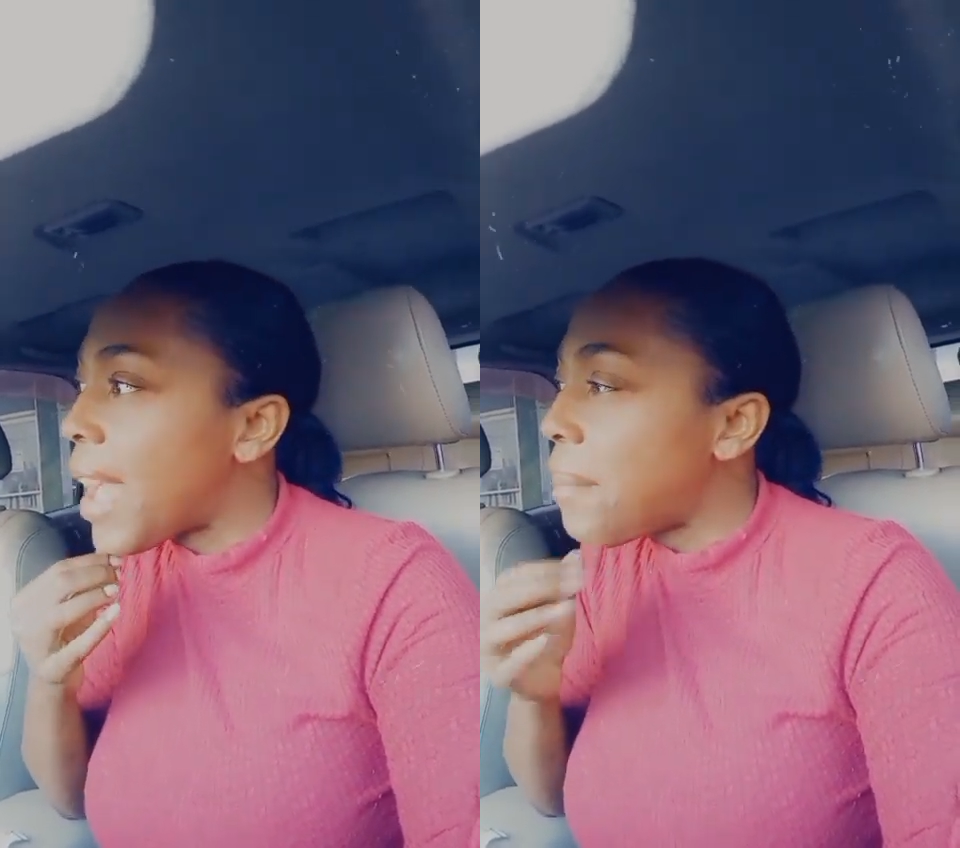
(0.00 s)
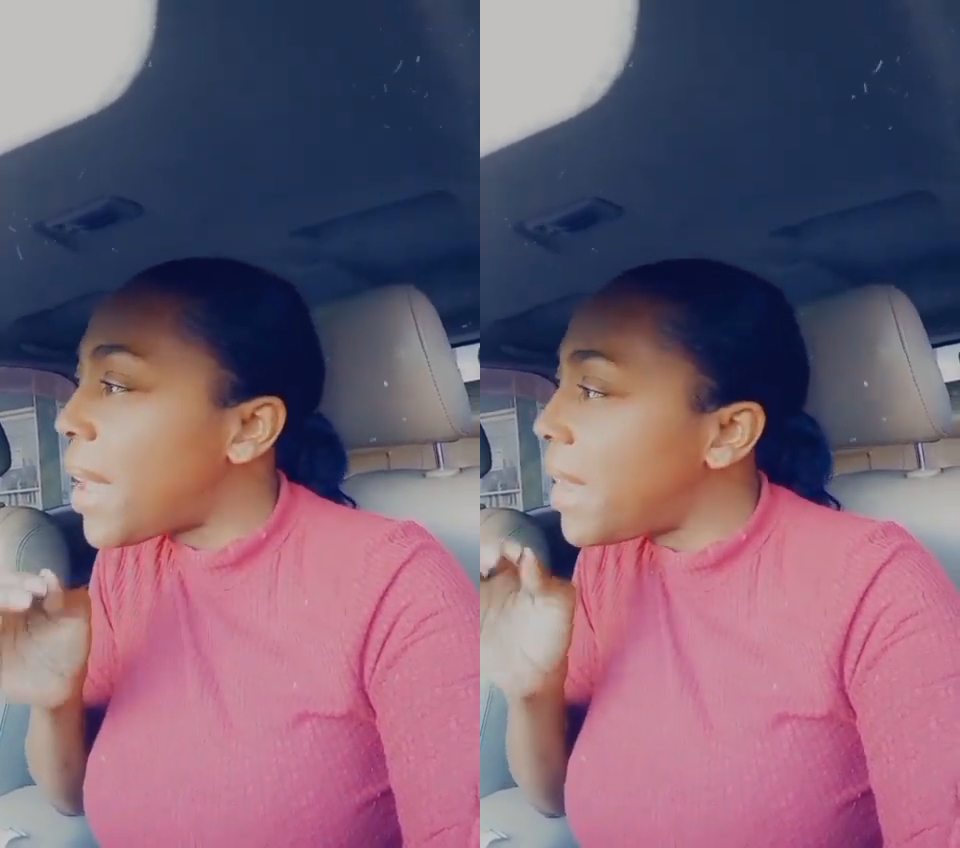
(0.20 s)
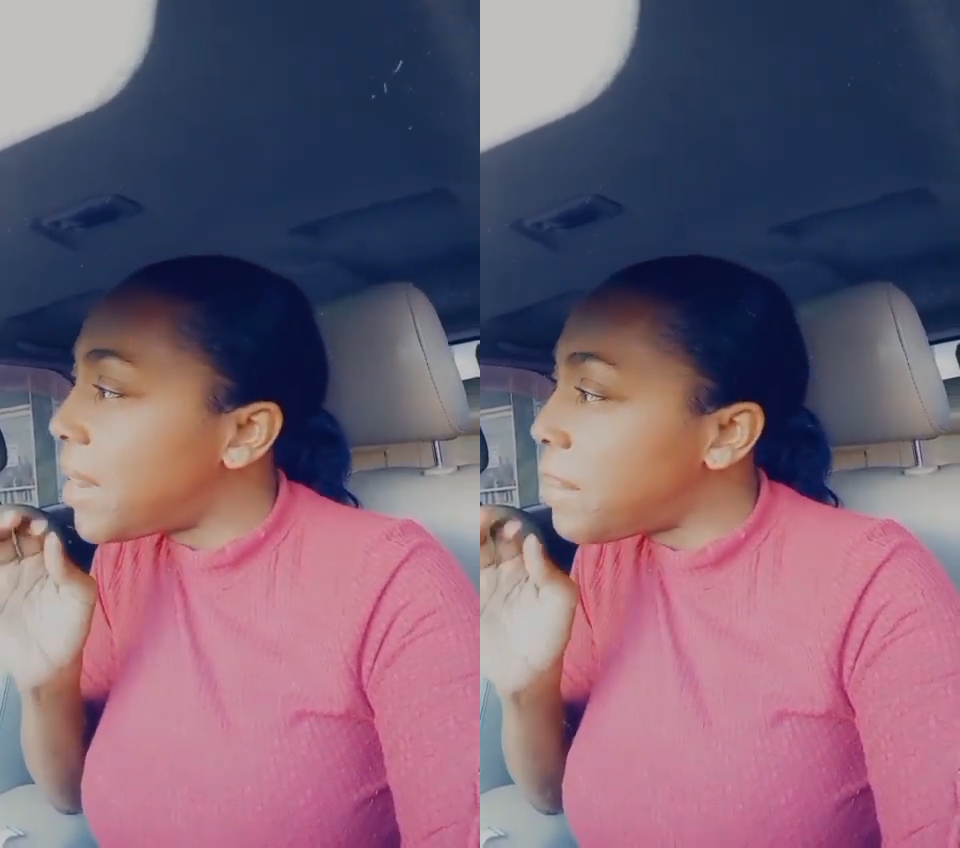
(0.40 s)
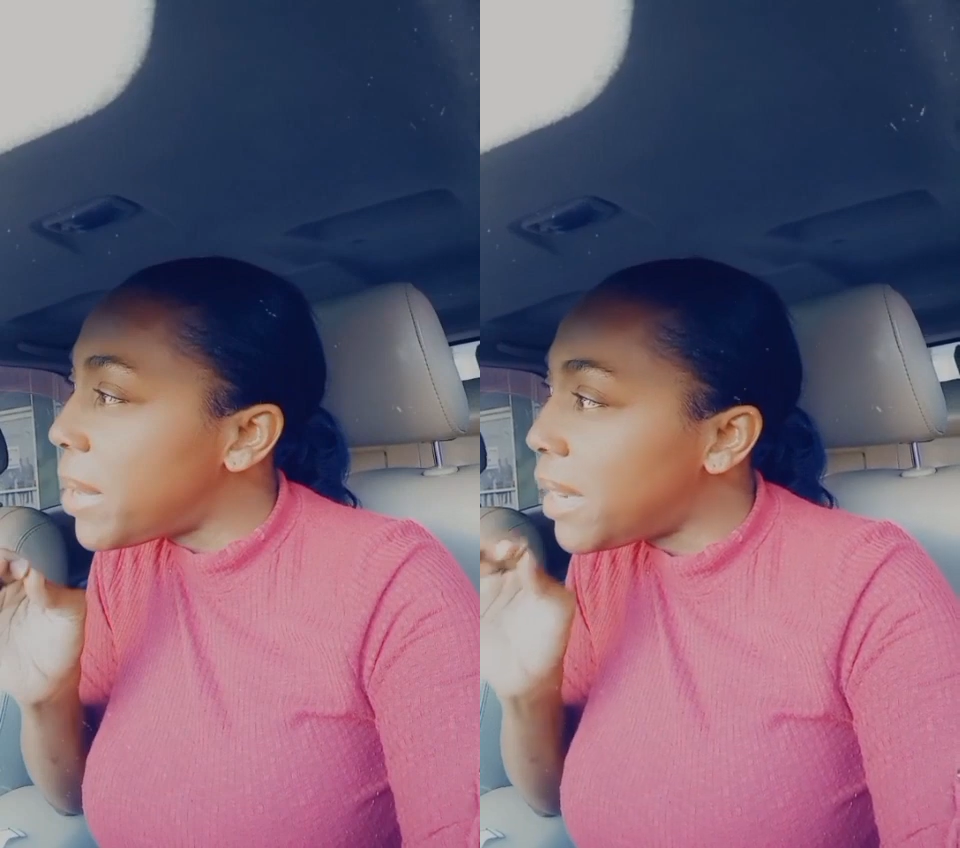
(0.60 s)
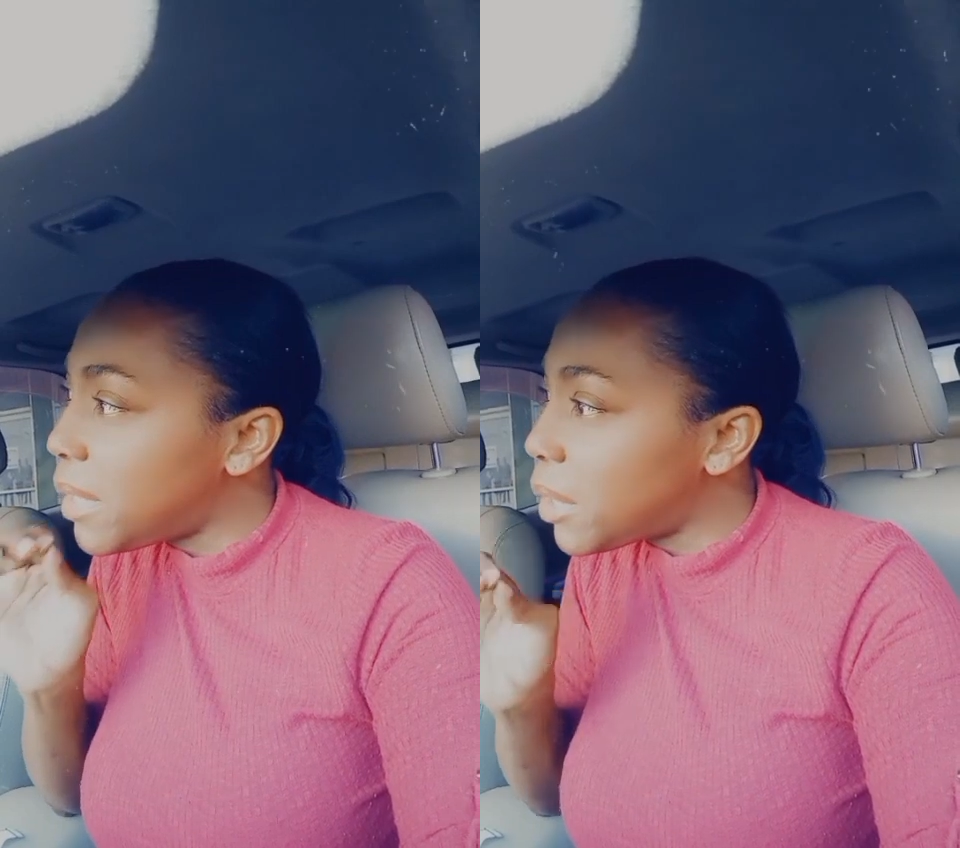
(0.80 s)
I'm a little
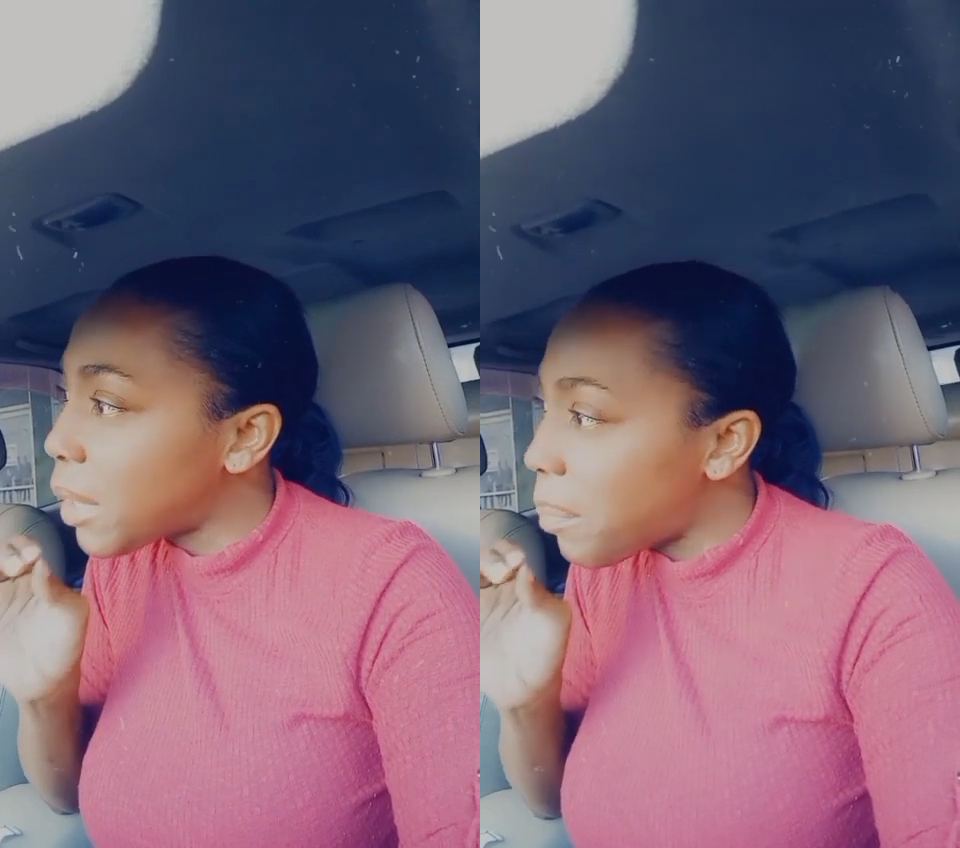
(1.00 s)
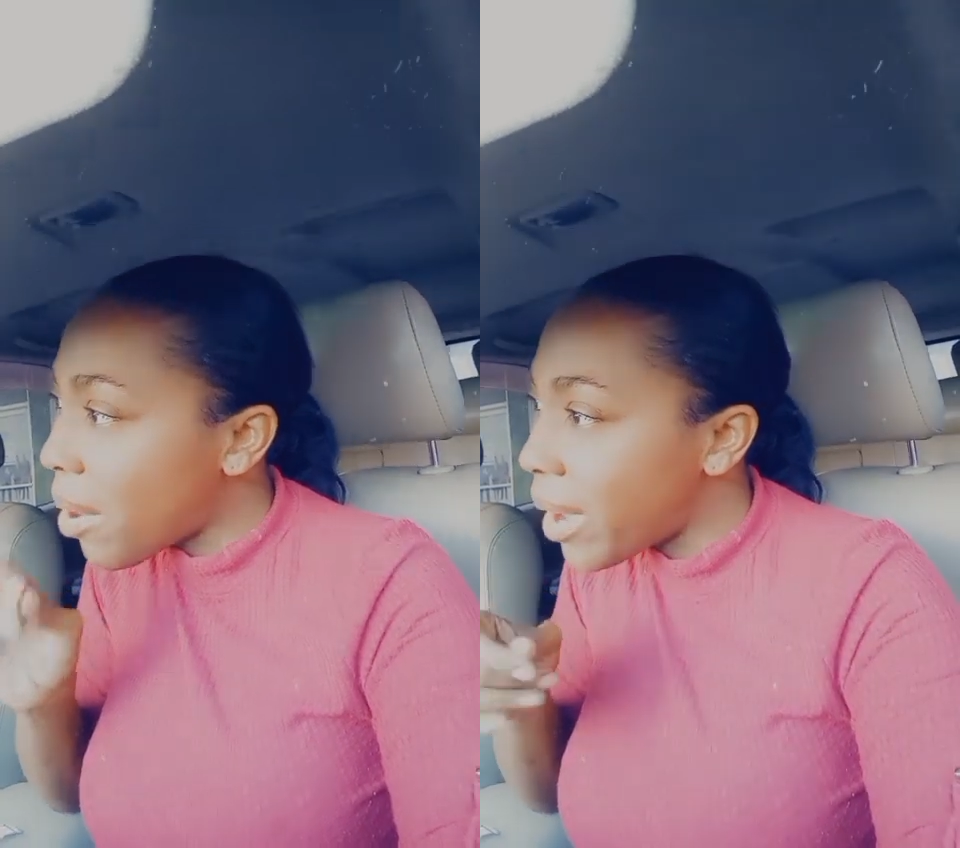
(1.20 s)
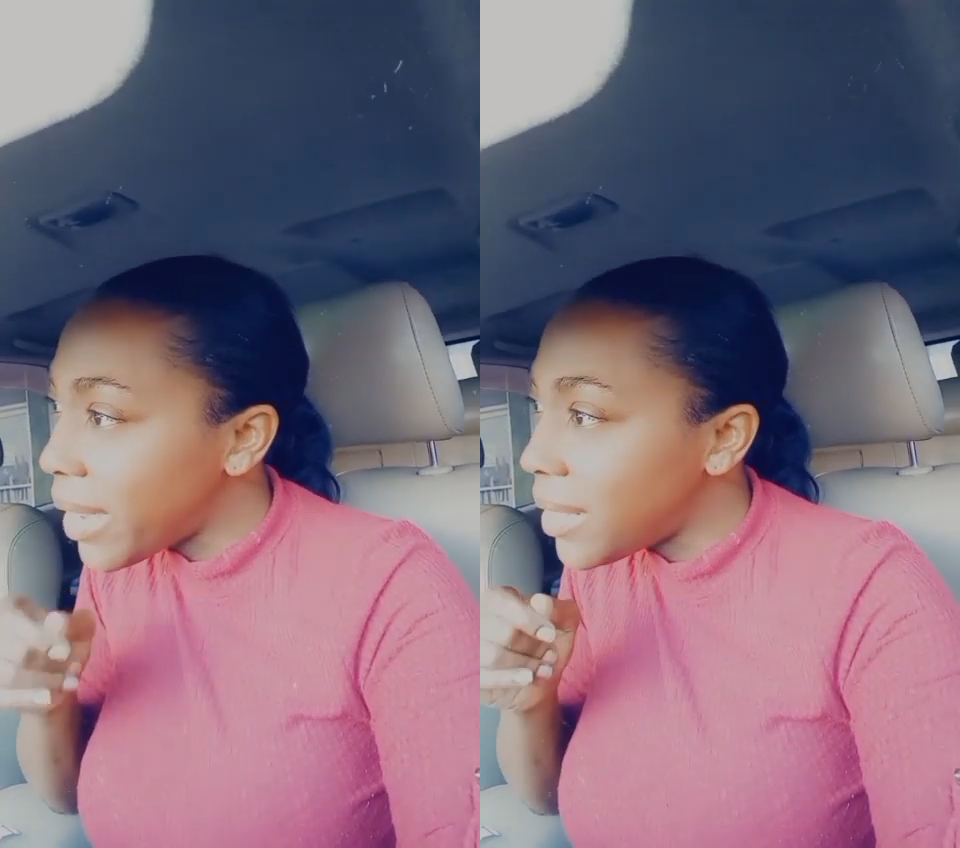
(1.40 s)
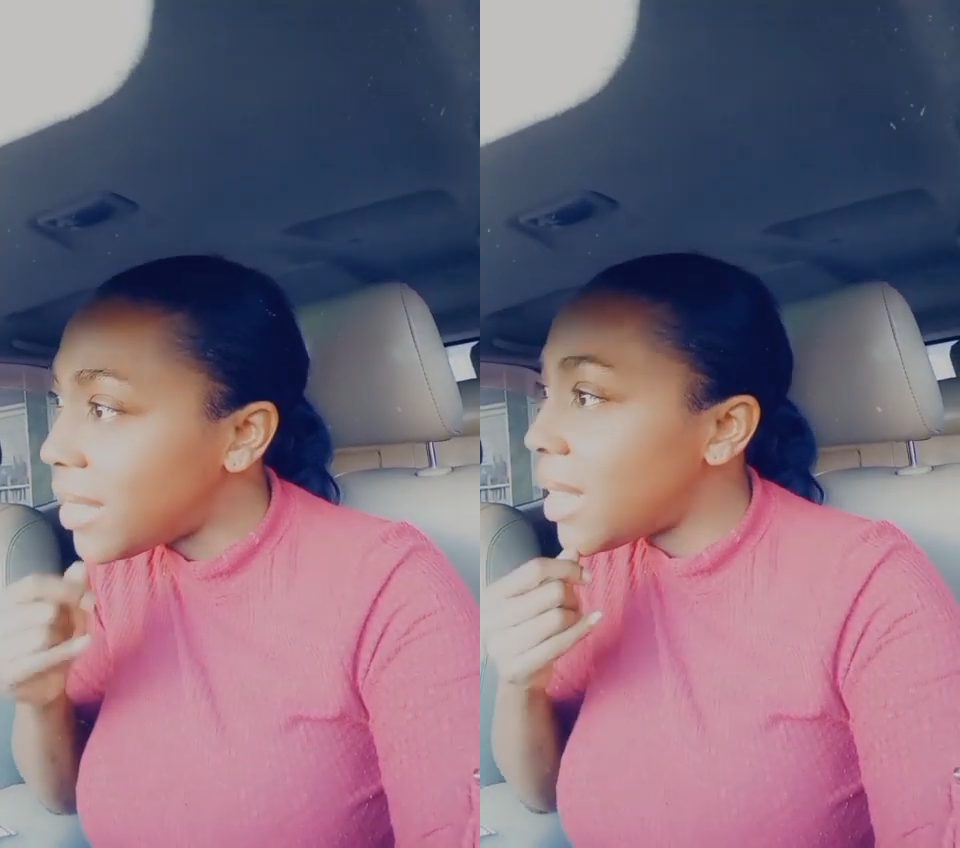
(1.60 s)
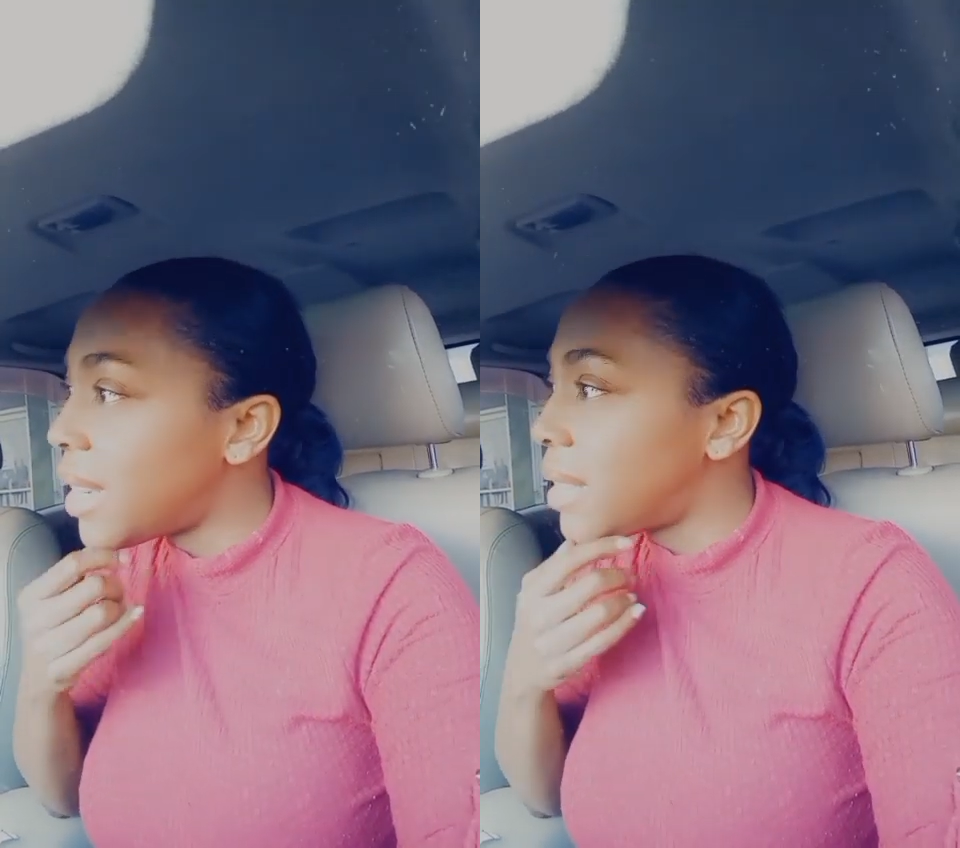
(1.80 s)
bit
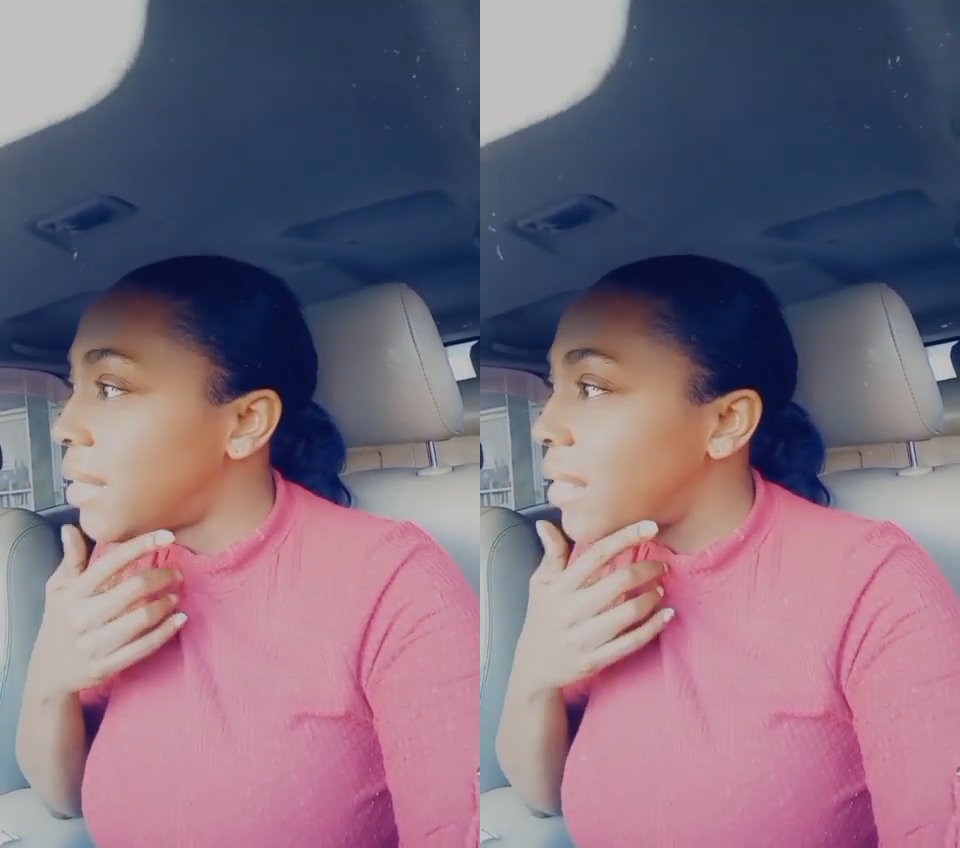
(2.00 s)
disappointed